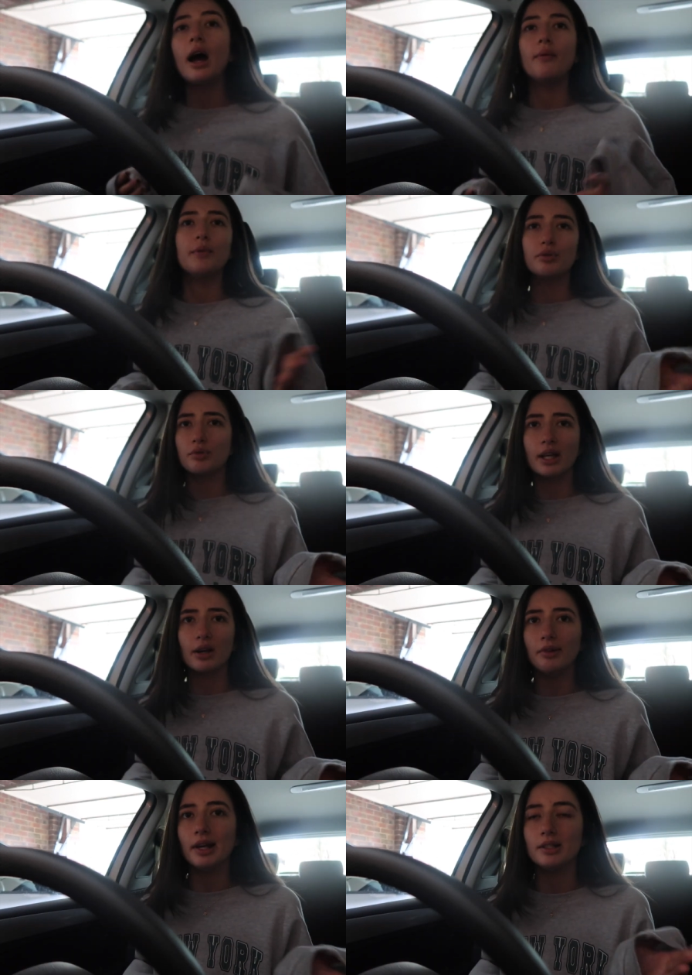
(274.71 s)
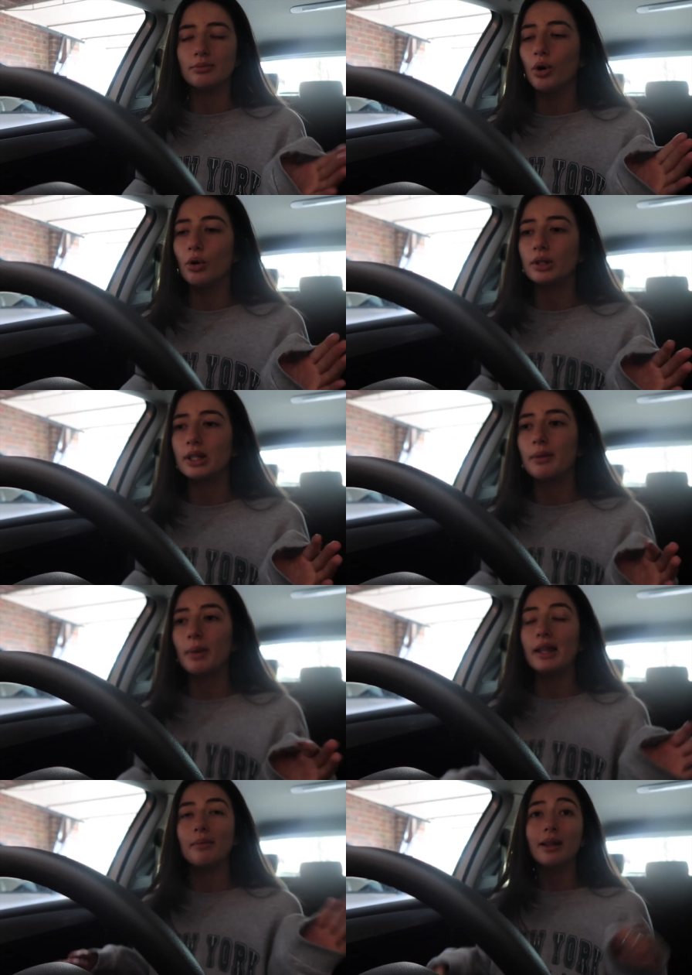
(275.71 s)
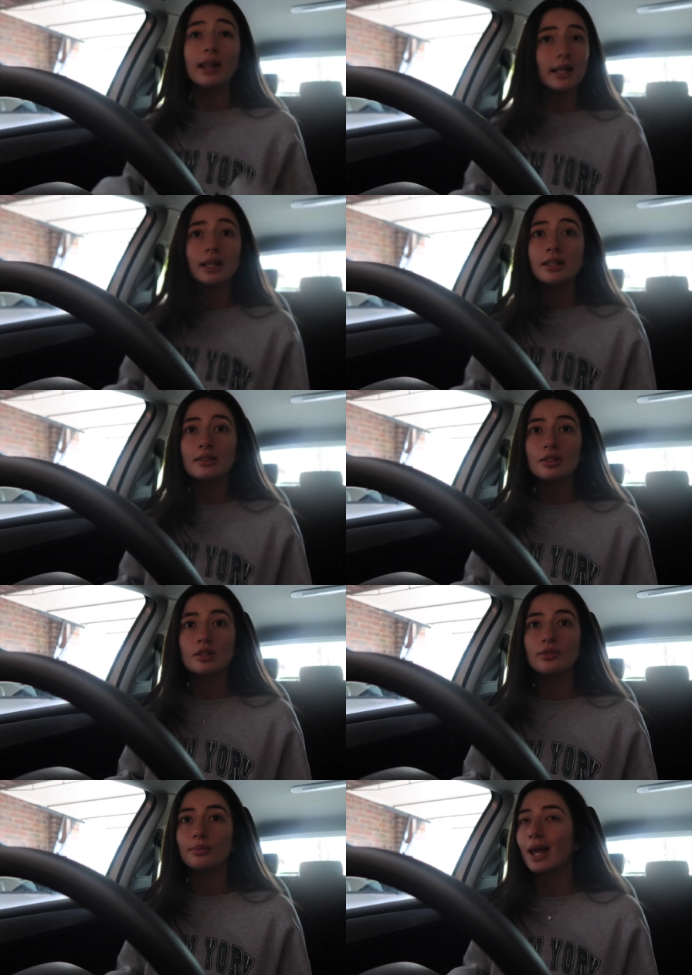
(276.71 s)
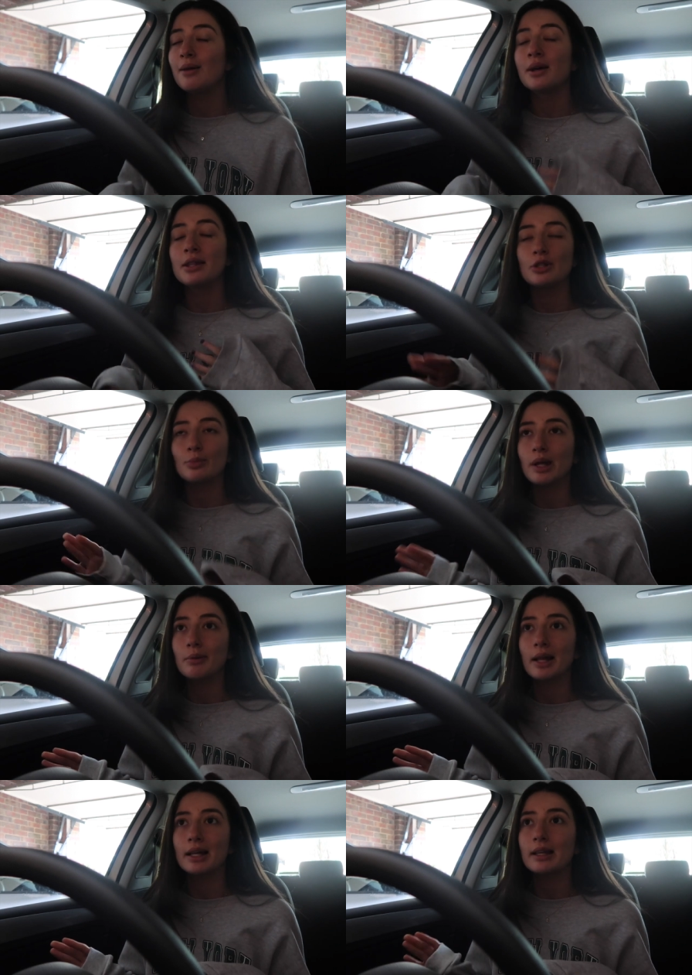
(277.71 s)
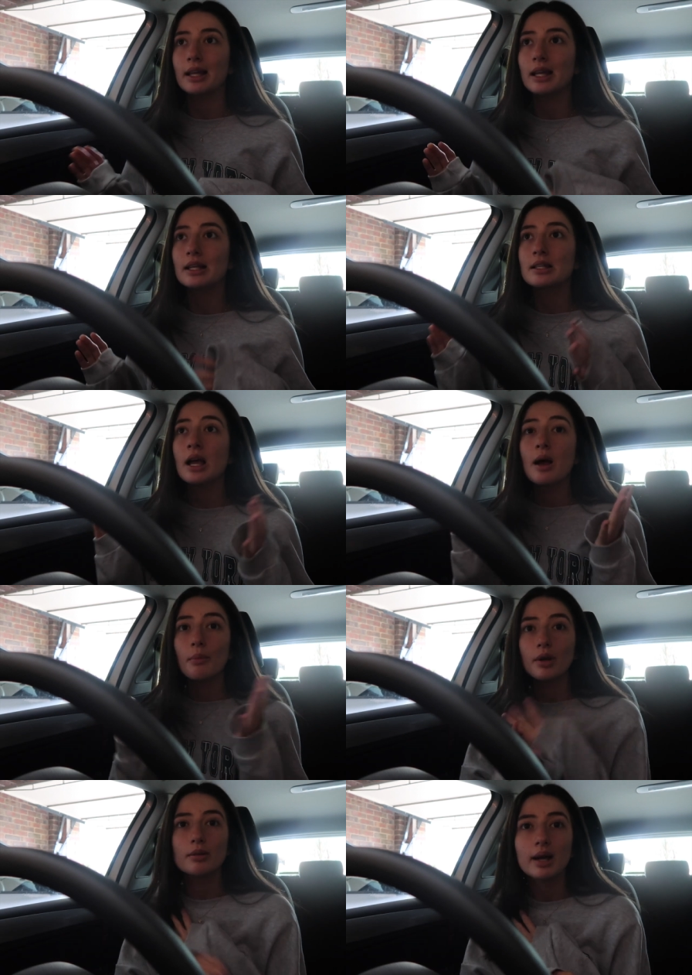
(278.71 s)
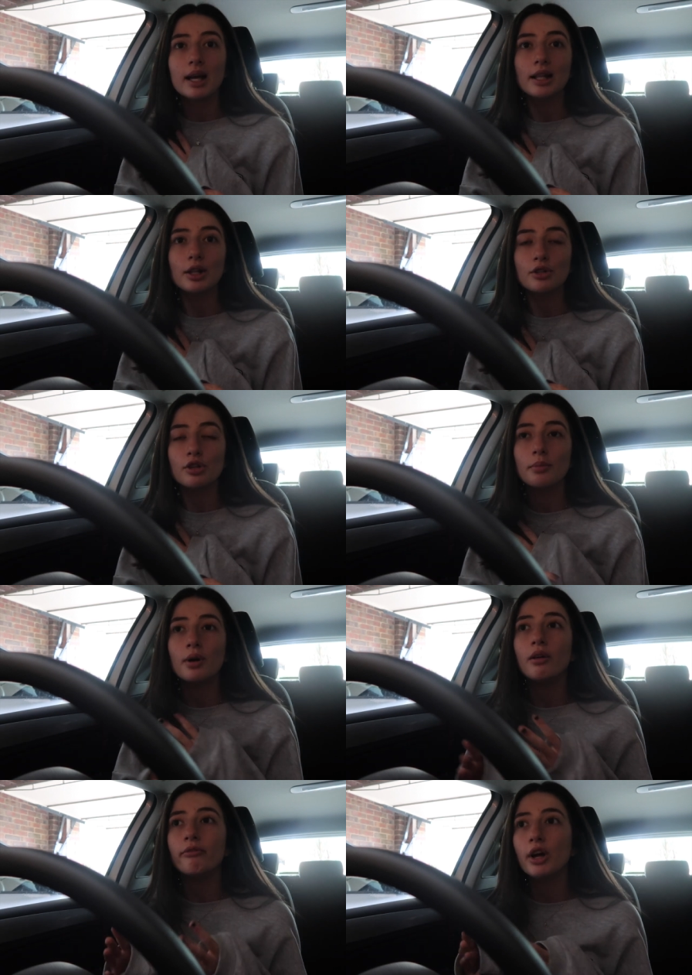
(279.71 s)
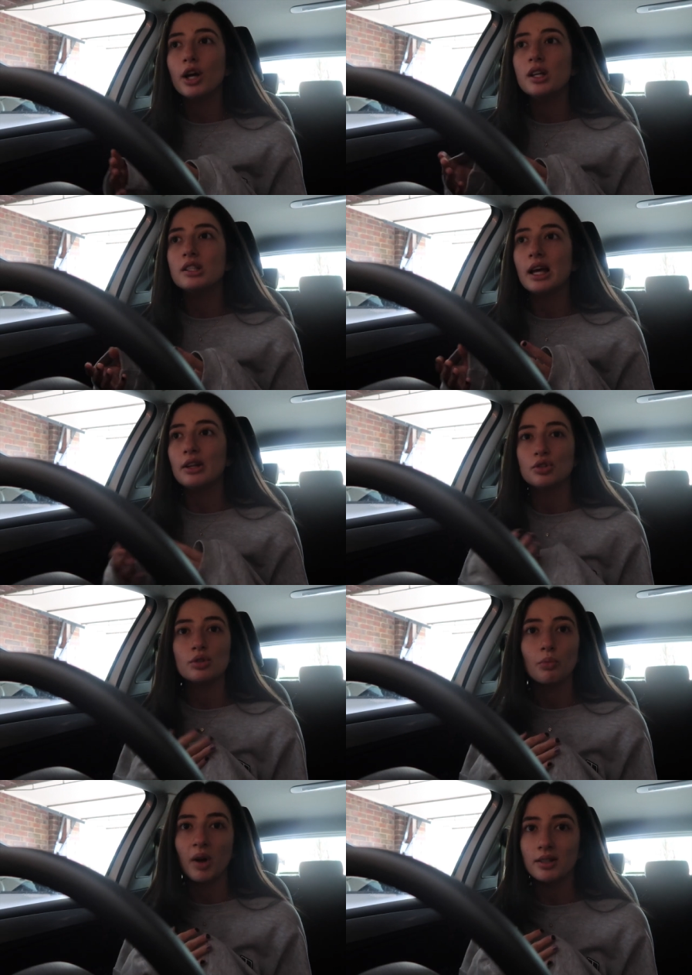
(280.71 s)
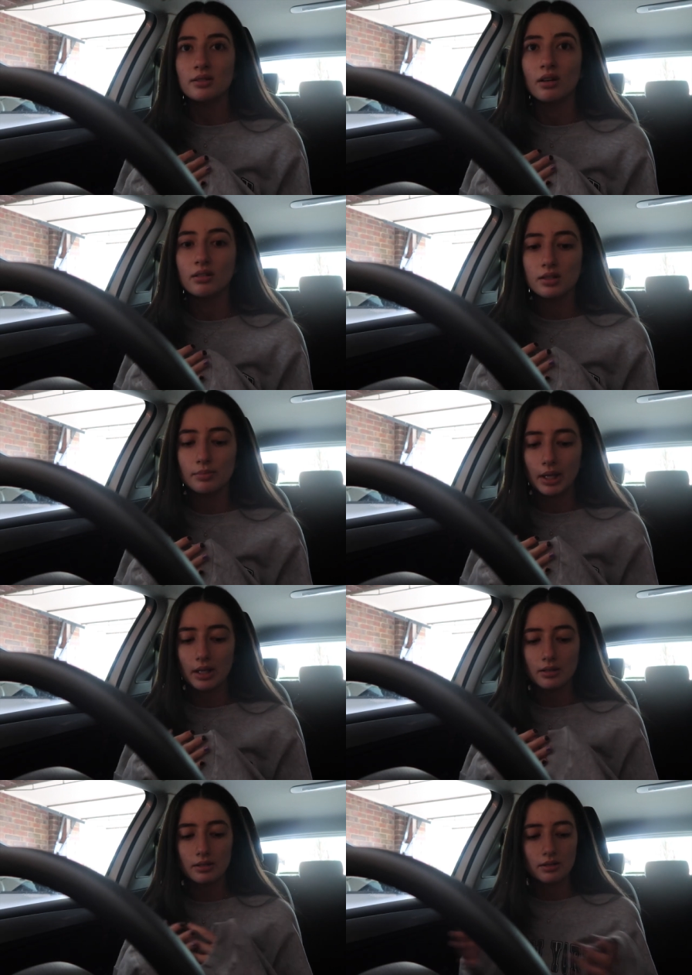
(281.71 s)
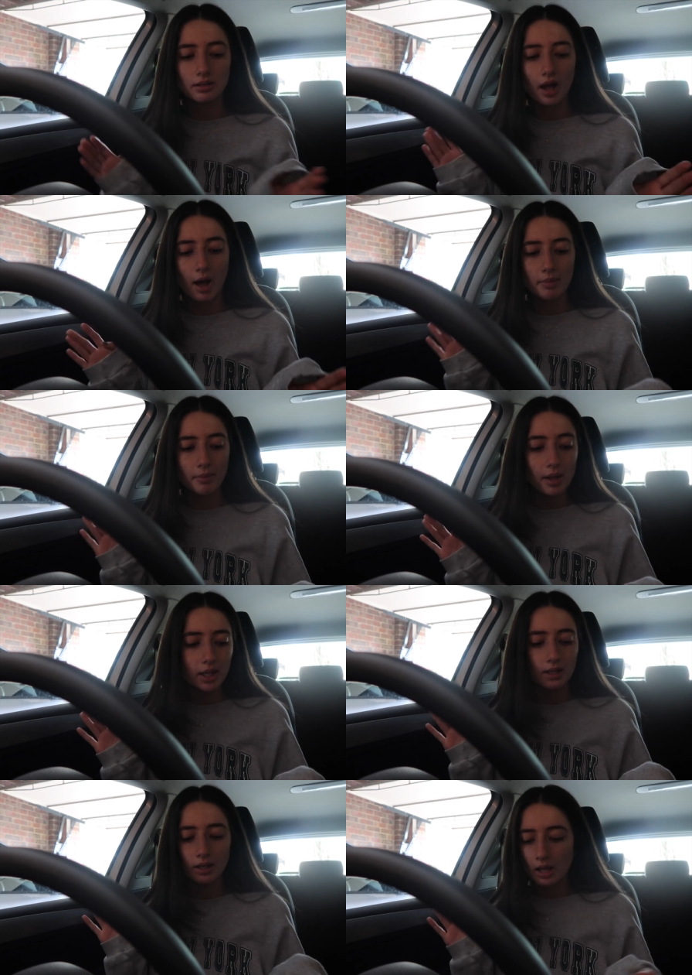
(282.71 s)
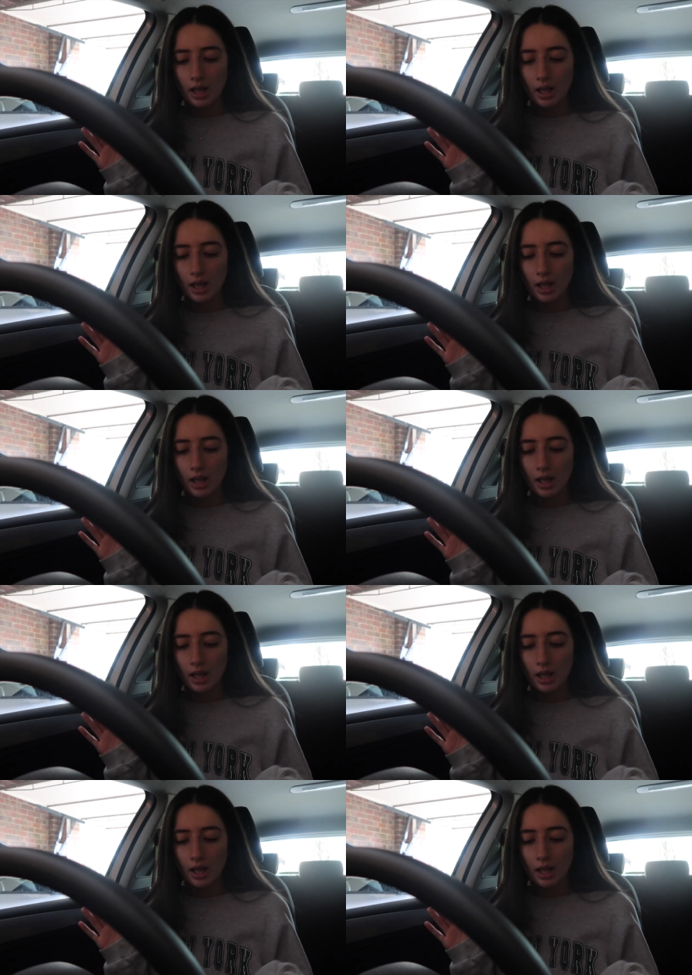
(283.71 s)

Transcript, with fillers: um, which was like a random haul clip and then my leggings are just from Kmart they're just plain black leggings wearing my low top converse and just white socks because can't be bothered